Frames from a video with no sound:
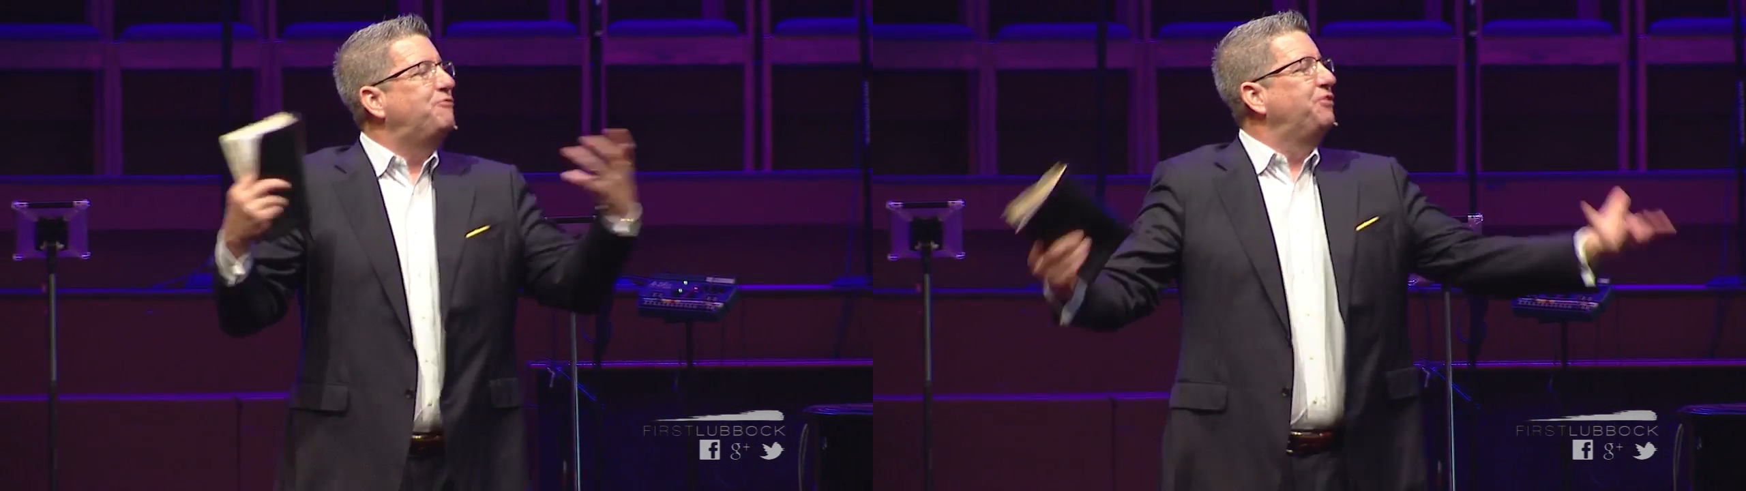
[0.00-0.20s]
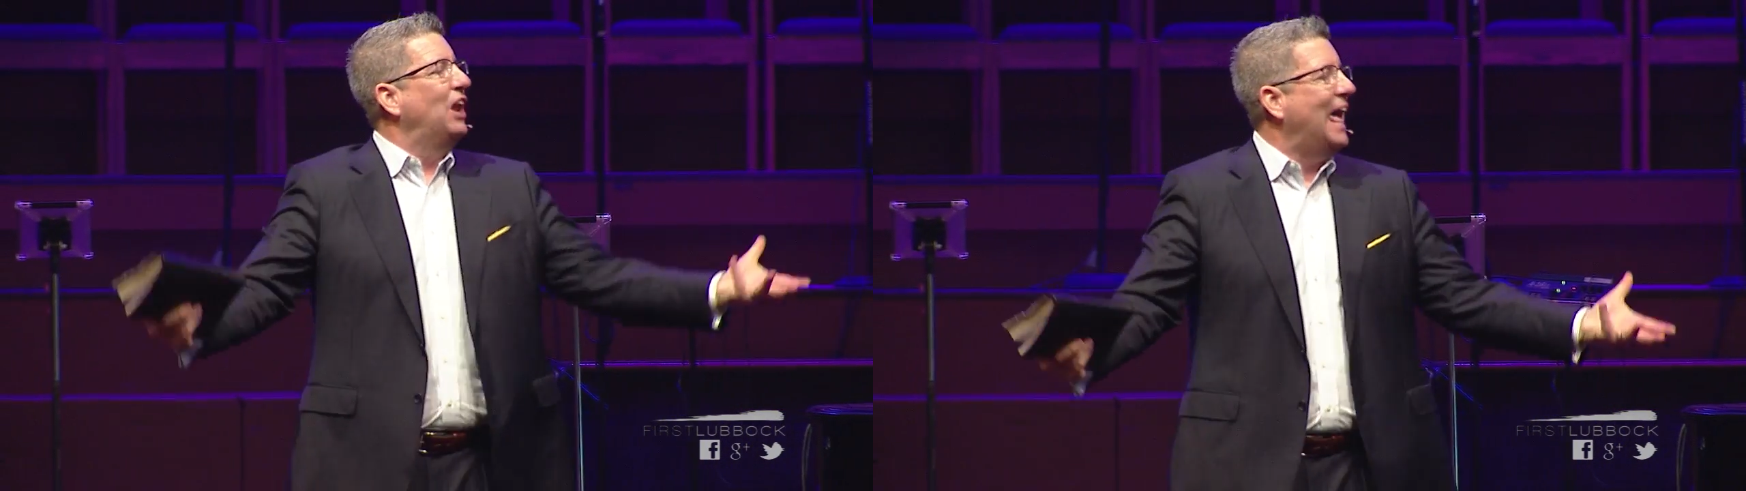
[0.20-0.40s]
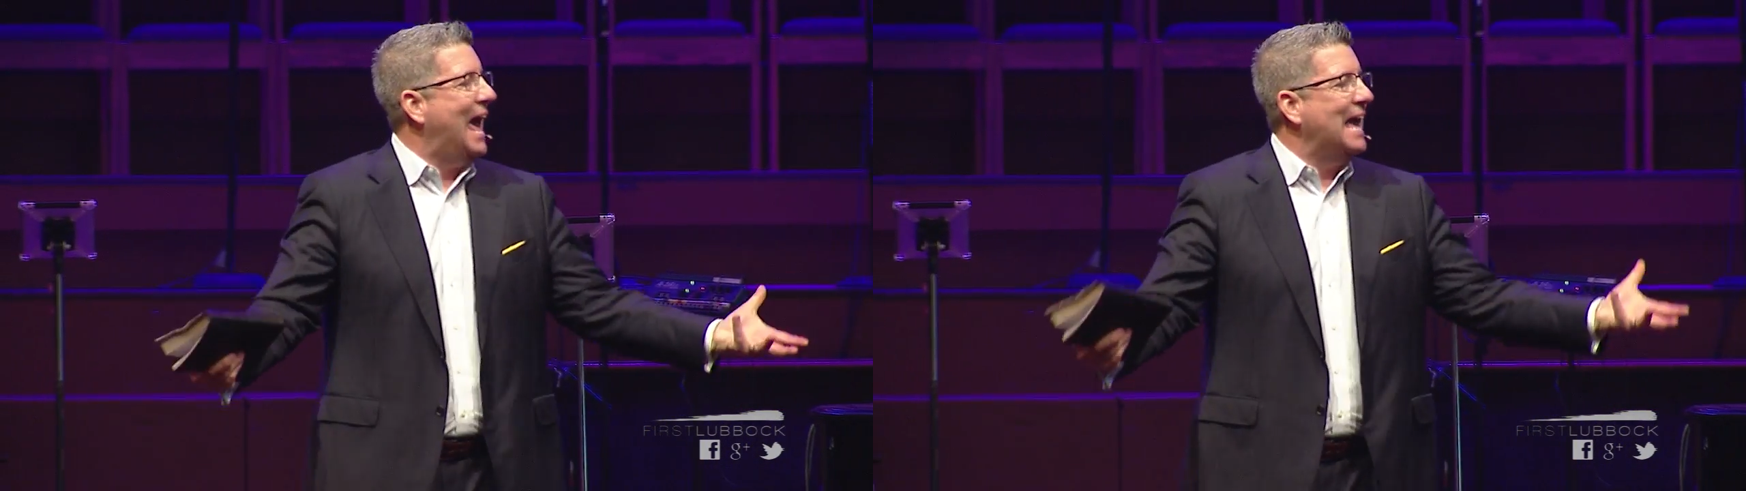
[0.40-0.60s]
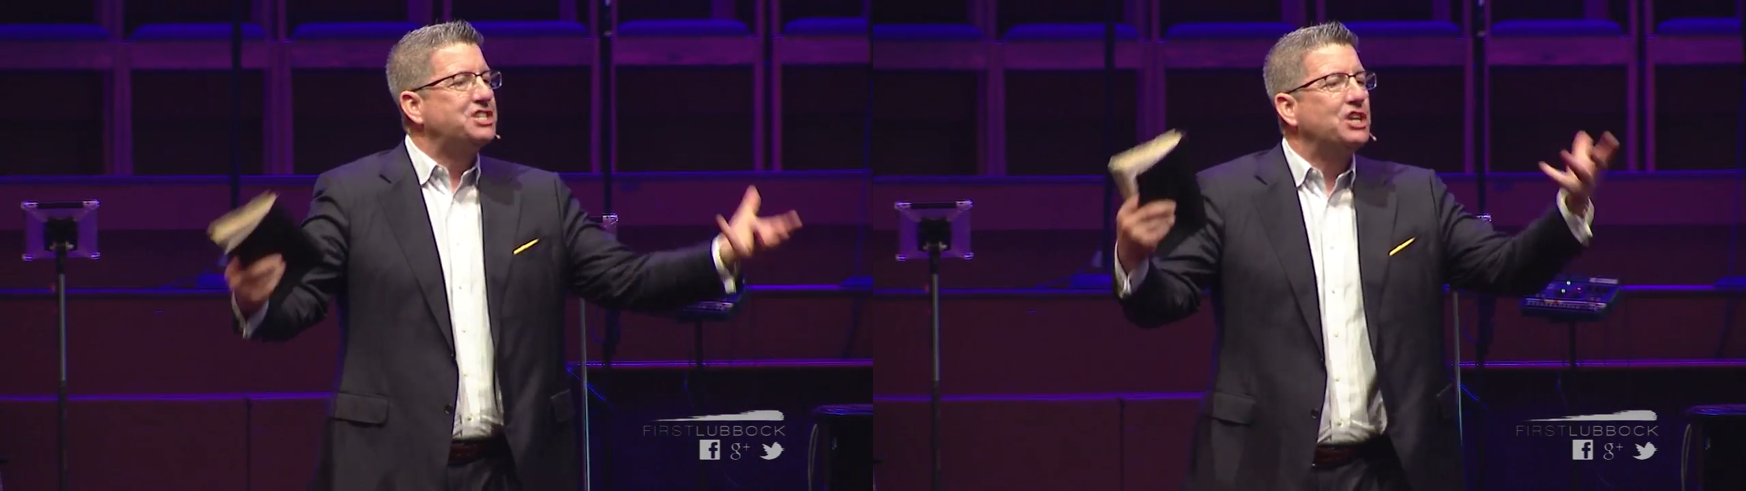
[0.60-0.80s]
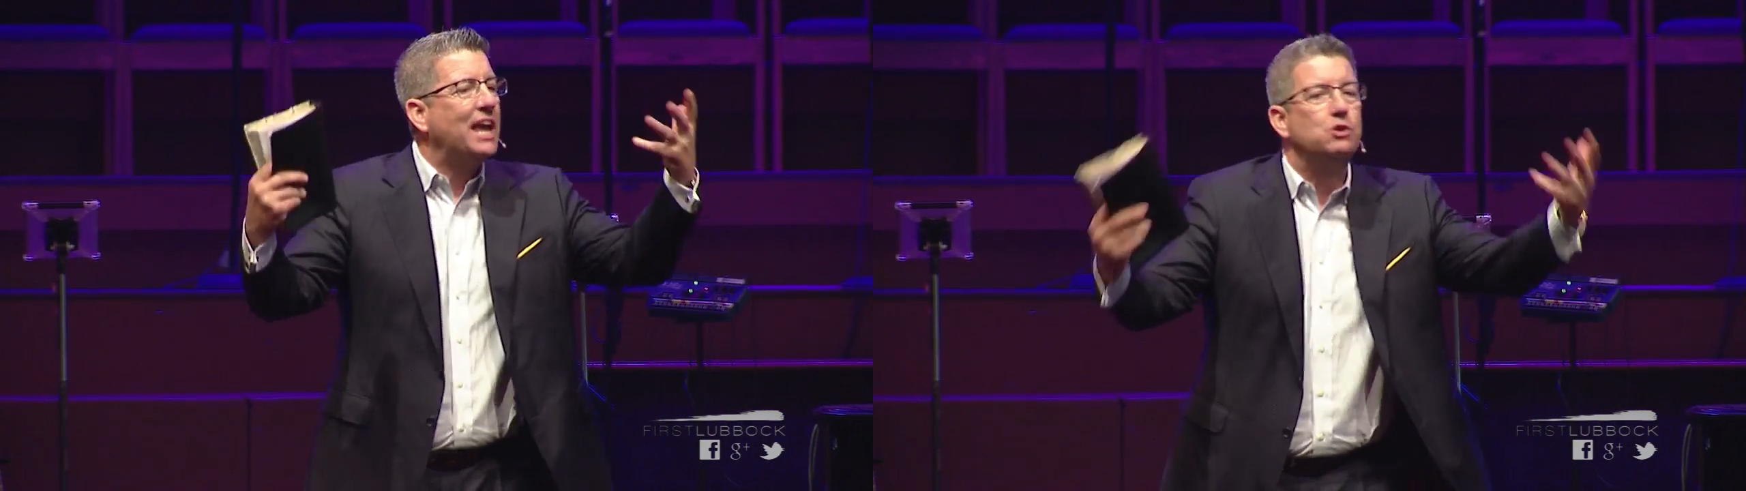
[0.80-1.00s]

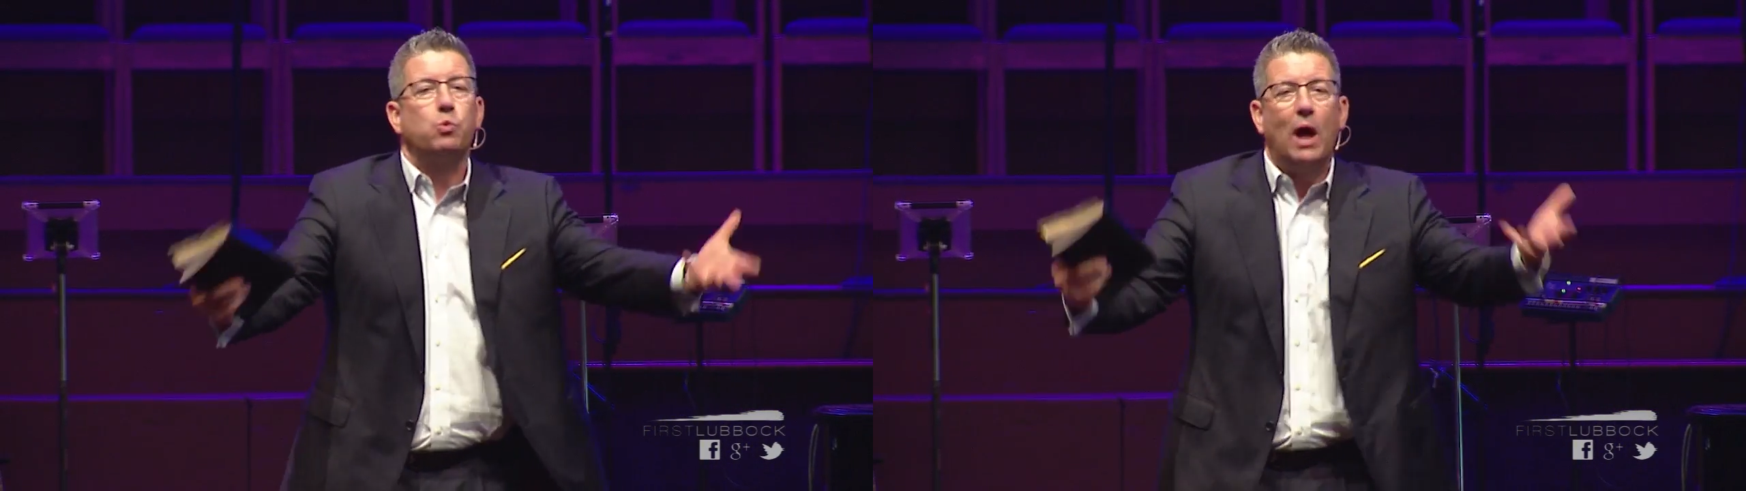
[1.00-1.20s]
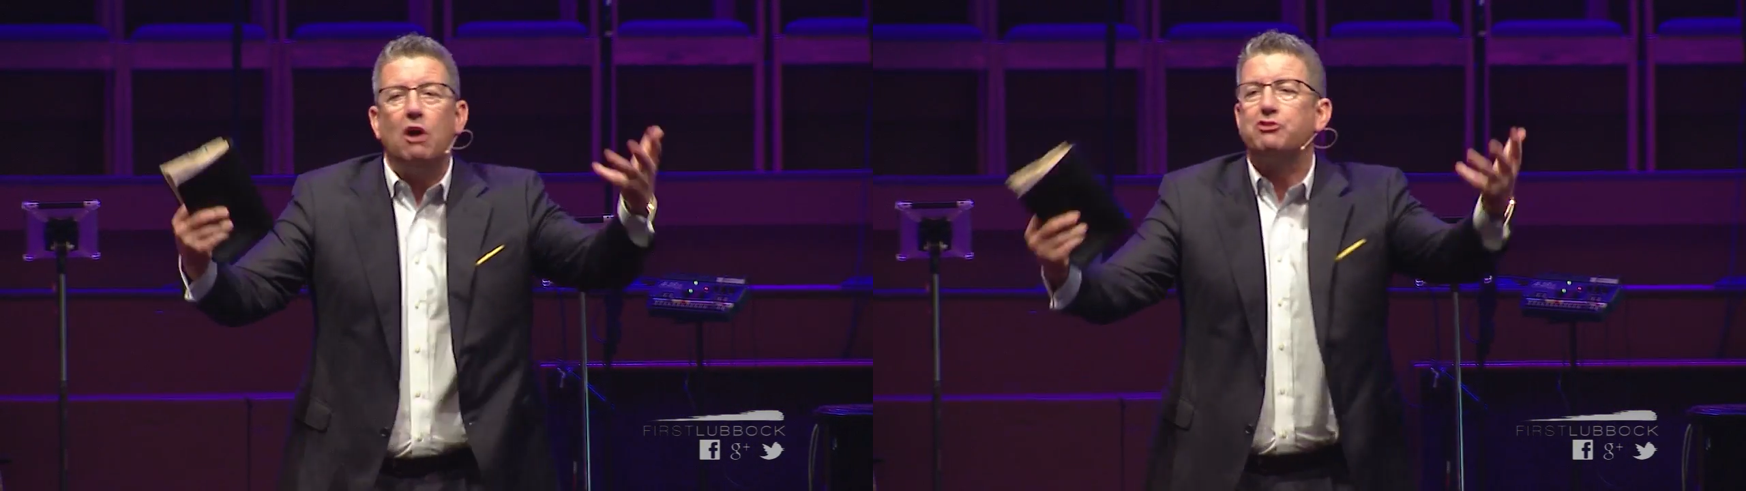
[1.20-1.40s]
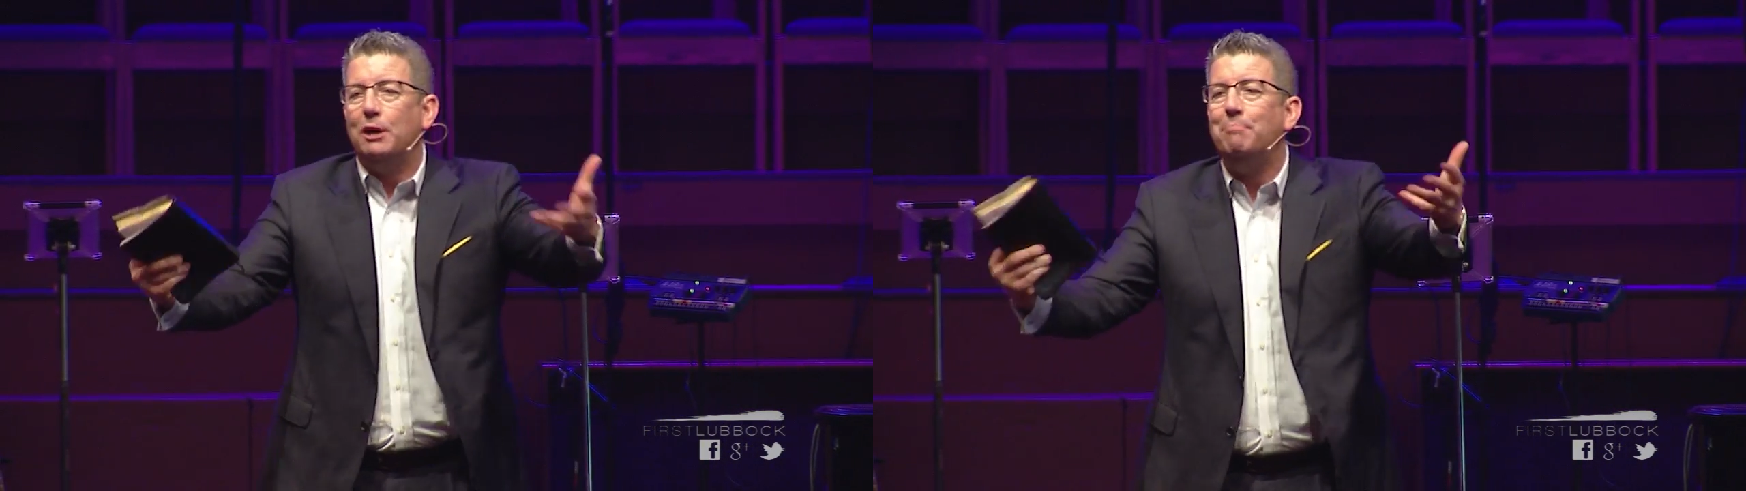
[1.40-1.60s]
flesh and dwelt